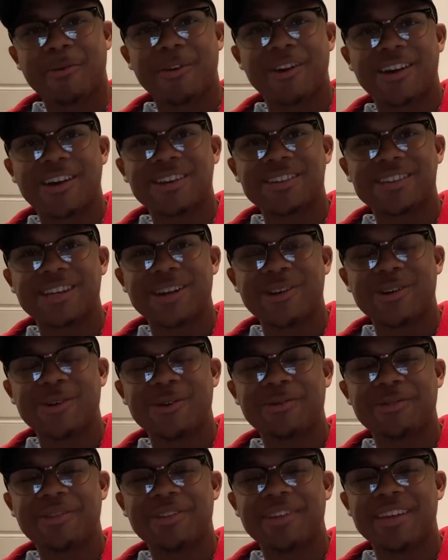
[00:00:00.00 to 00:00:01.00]
gonna
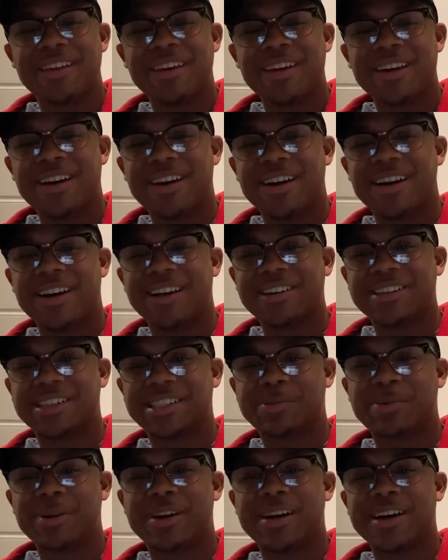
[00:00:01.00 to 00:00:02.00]
continue
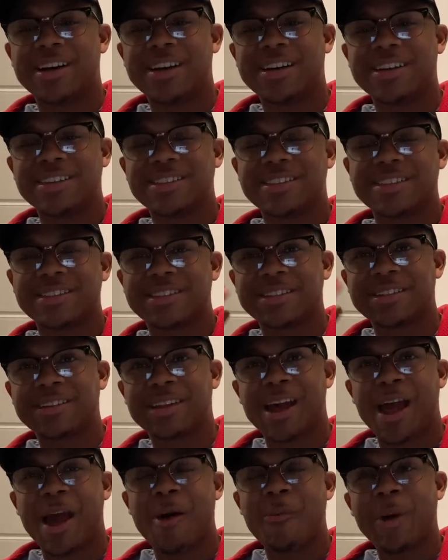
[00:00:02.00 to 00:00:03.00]
just because
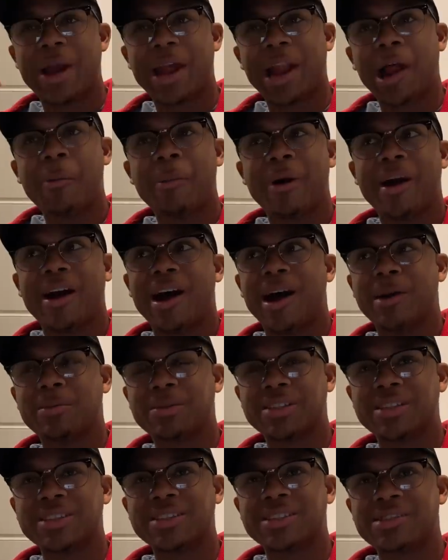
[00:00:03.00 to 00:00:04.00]
I weighed out my
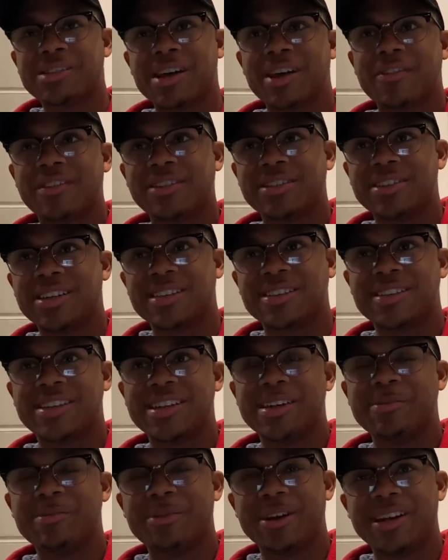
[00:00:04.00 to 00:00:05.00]
options and thought the
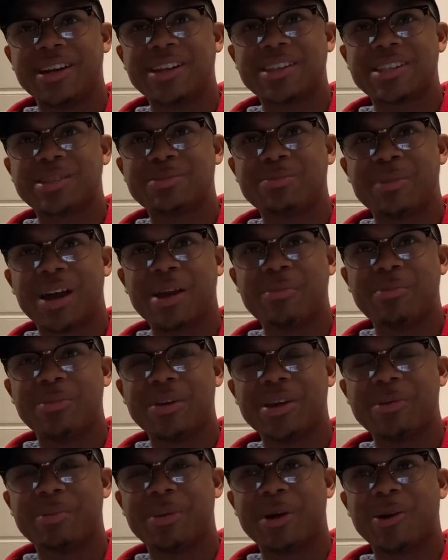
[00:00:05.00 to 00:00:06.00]
16 minutes might
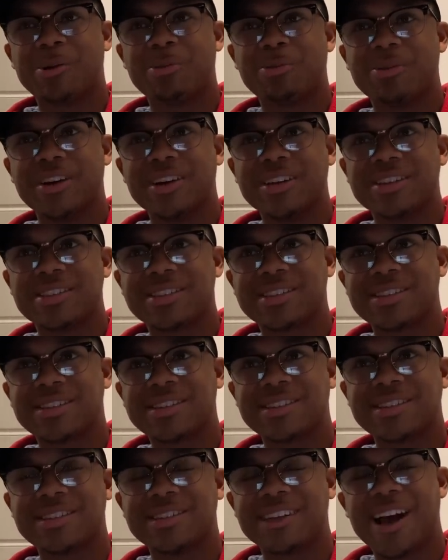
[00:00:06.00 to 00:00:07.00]
be better placed
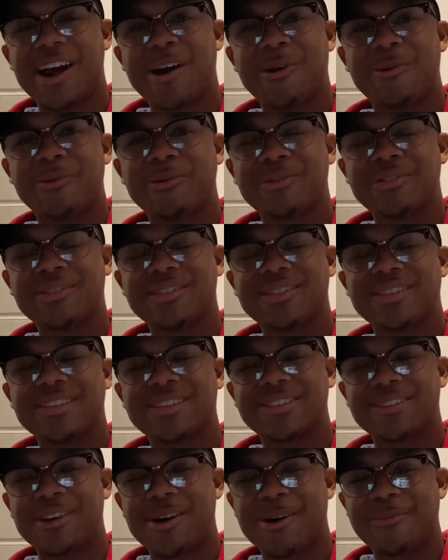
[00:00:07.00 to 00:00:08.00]
now.
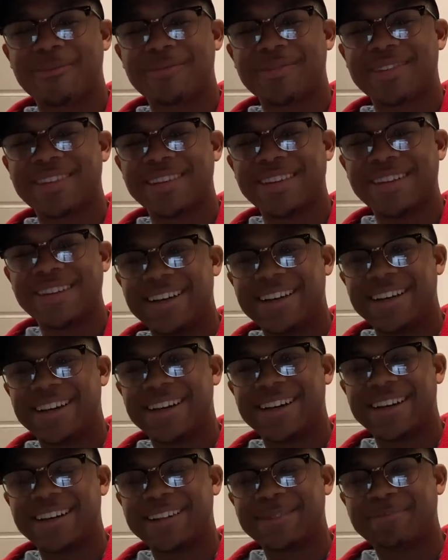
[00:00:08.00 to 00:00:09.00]
So
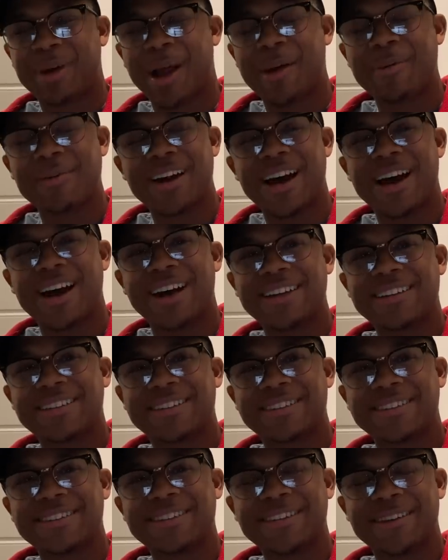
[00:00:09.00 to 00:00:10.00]
probably
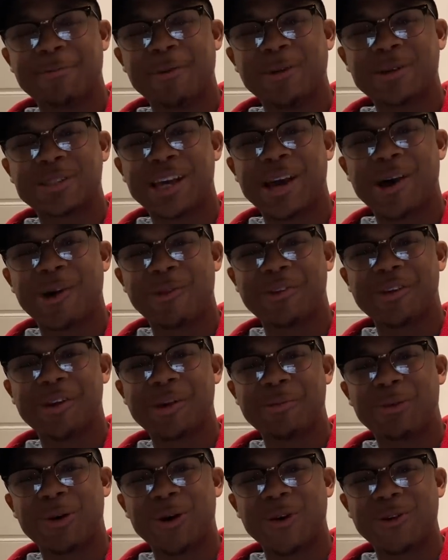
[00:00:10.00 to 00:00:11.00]
not the most healthy
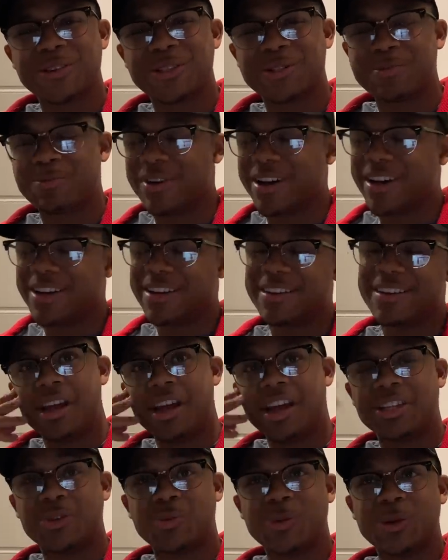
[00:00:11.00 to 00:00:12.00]
approach, but
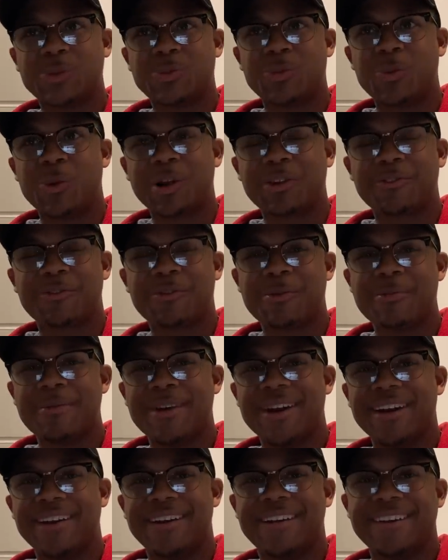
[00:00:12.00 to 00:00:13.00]
it's what's worked for
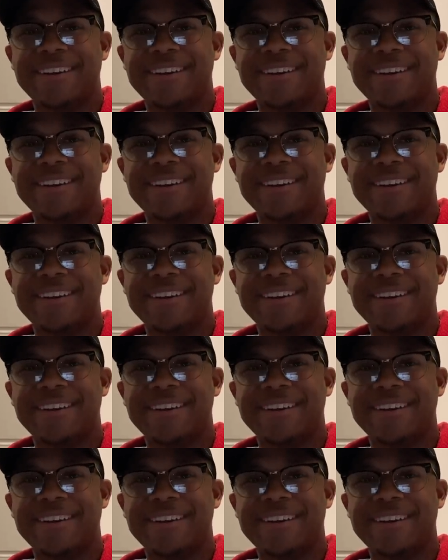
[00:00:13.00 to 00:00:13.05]
me.